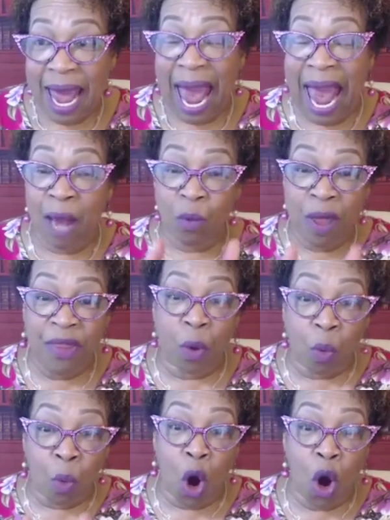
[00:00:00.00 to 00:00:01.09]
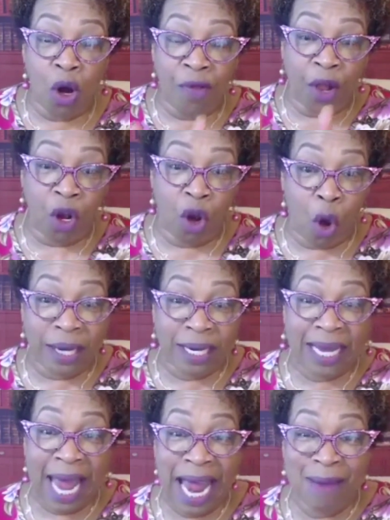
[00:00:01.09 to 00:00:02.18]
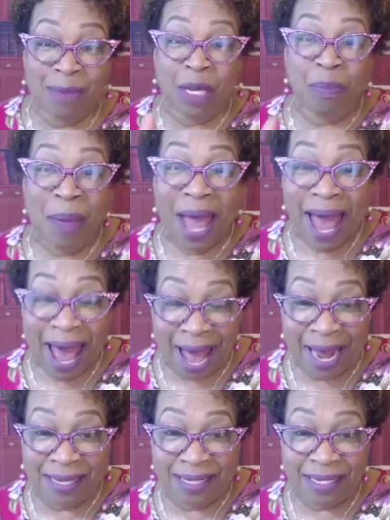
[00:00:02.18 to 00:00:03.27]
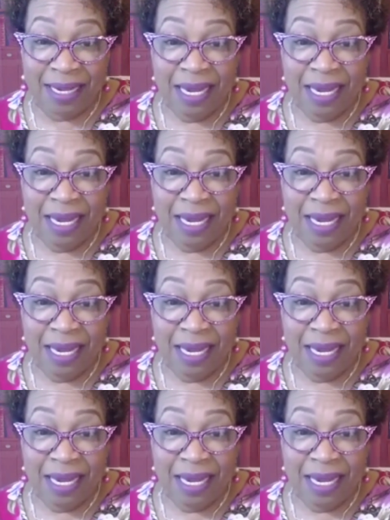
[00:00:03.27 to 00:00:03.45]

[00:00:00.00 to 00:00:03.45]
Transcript: And when the word of the Lord came to pass,